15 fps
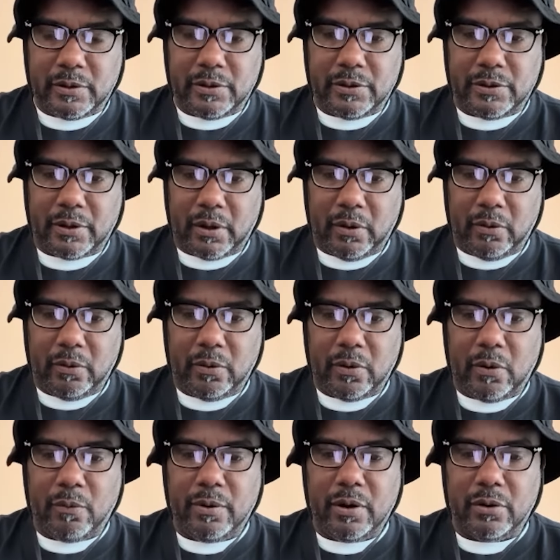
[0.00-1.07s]
So
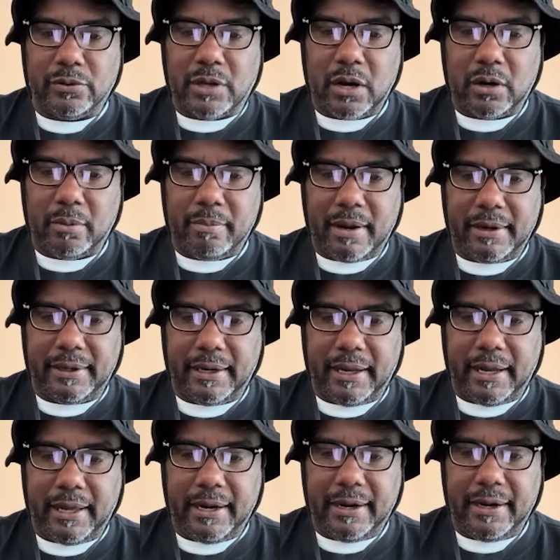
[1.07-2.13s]
we're going to talk about
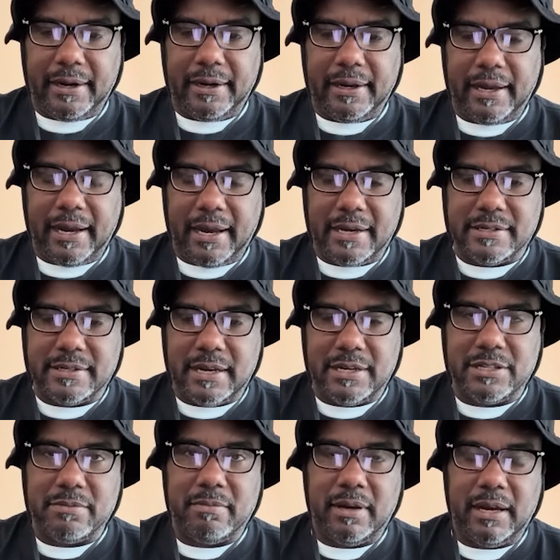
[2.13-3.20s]
that in the gas
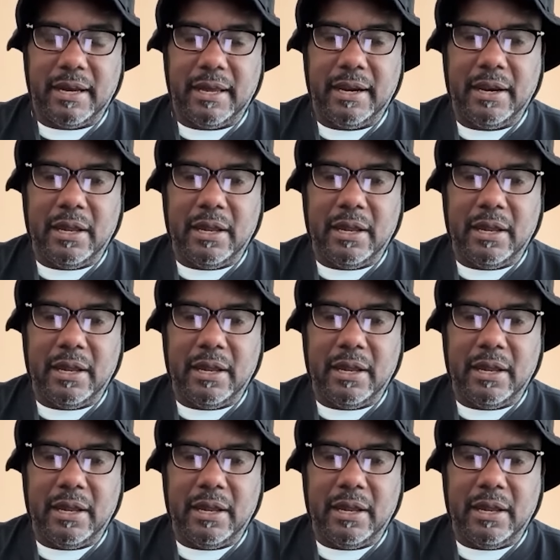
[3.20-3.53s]
station, man.